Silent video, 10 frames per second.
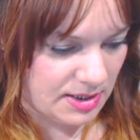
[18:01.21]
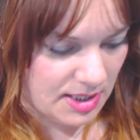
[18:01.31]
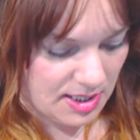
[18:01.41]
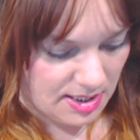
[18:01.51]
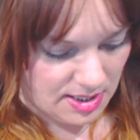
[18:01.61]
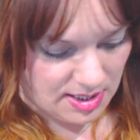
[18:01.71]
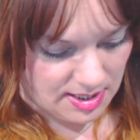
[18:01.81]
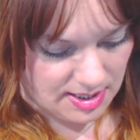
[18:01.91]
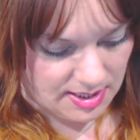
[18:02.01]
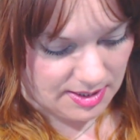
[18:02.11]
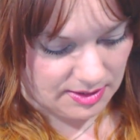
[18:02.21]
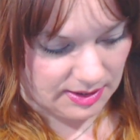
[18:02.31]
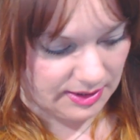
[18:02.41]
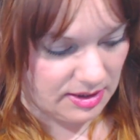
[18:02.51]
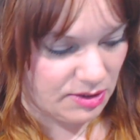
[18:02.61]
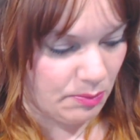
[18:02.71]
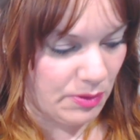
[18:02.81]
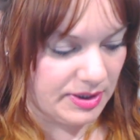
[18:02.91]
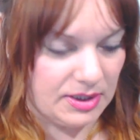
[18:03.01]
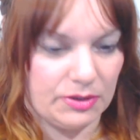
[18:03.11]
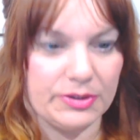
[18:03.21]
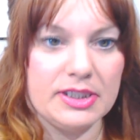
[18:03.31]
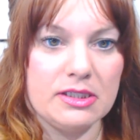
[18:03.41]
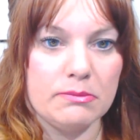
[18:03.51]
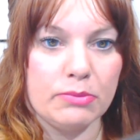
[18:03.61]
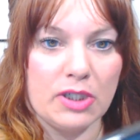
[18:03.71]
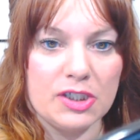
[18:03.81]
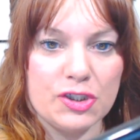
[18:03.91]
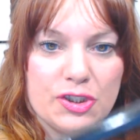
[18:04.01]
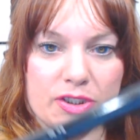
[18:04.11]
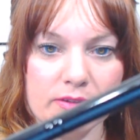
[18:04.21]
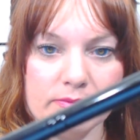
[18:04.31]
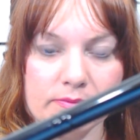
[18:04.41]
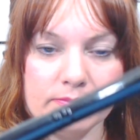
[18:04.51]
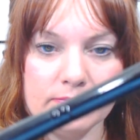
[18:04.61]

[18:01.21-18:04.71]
ones, like this pointed crease brush.